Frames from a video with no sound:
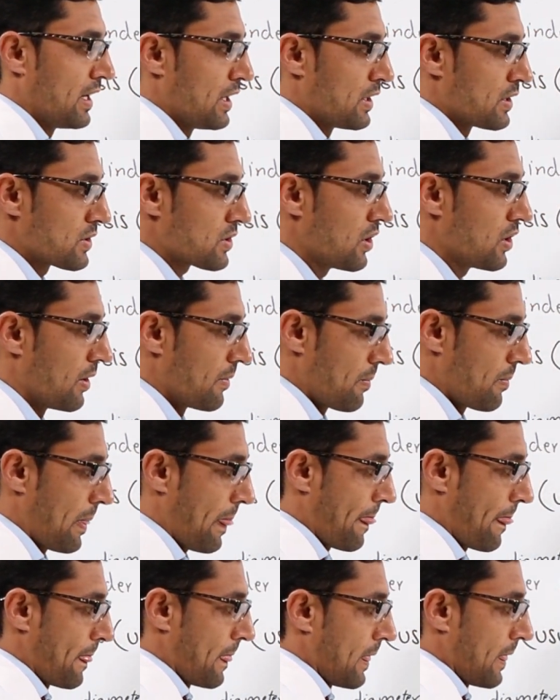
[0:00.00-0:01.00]
So,
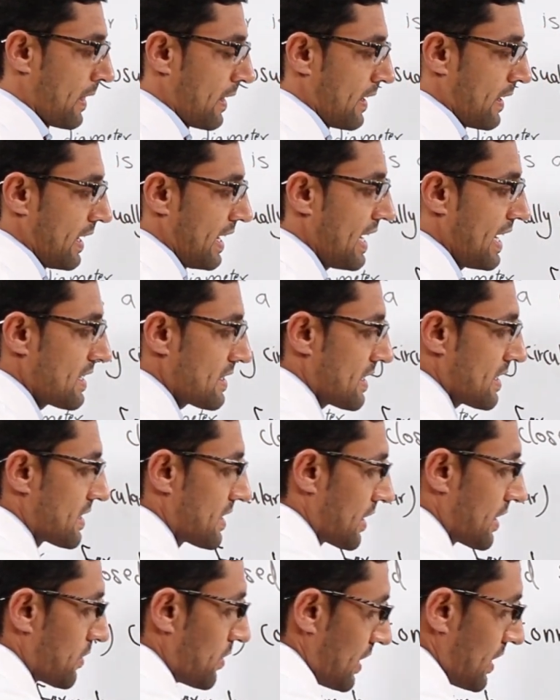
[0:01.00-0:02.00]
S is
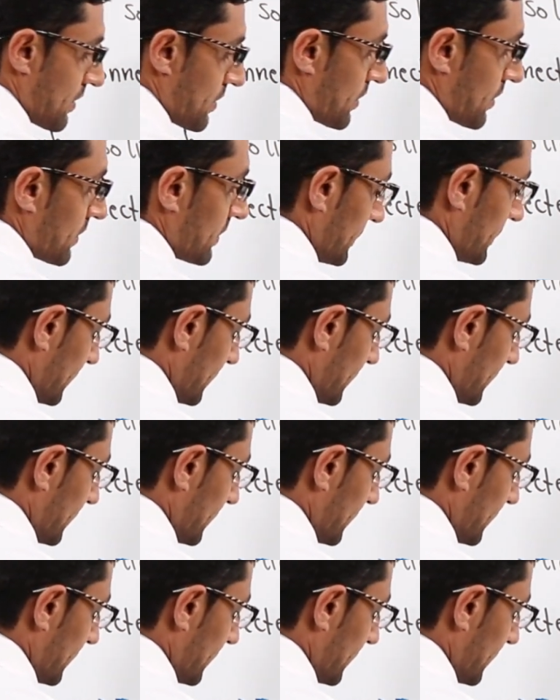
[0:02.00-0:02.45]
equal to